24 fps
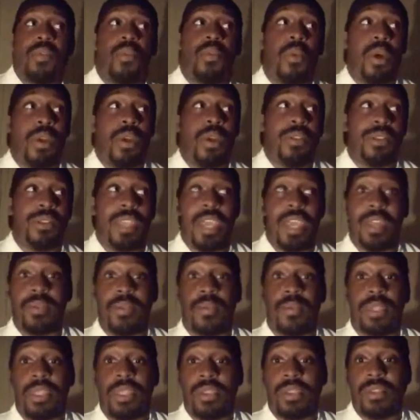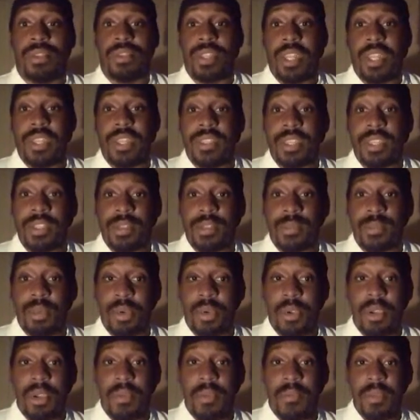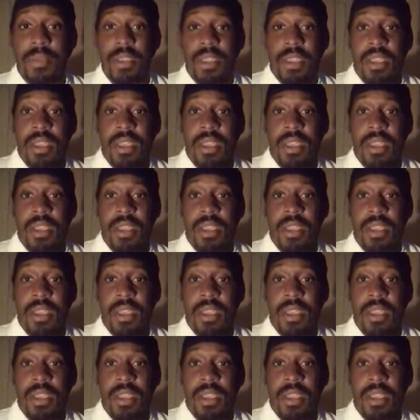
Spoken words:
was they had a really good sanitation program.